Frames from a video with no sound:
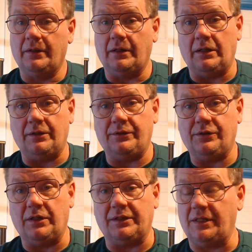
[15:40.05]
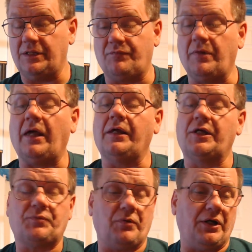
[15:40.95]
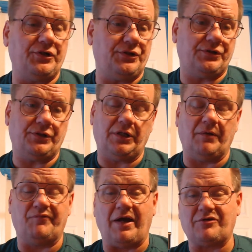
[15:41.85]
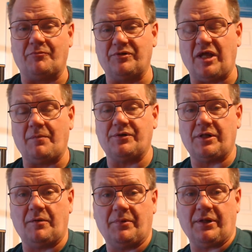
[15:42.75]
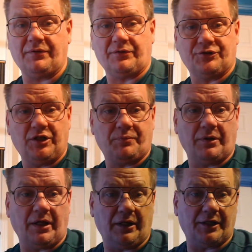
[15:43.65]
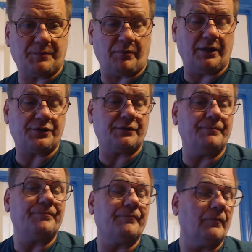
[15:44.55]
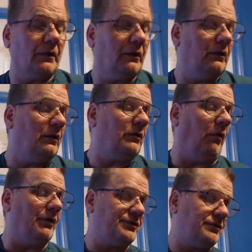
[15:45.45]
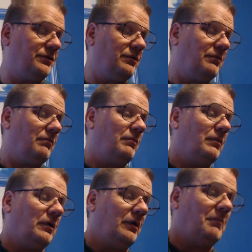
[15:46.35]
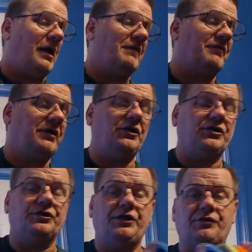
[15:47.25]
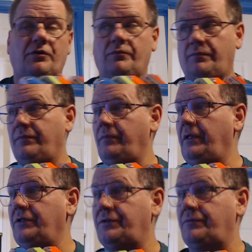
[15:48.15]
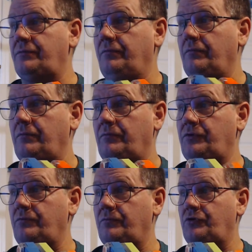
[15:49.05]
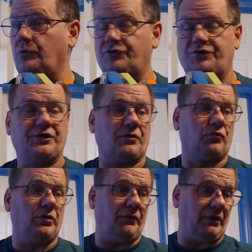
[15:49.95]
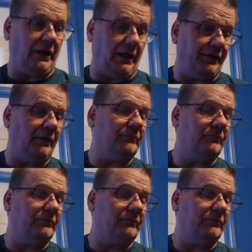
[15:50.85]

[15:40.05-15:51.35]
And you can get these from AliExpress. You can get them fast from Amazon, but I think they're cheaper on AliExpress. Of course, modifications, these tool sets are really, really handy.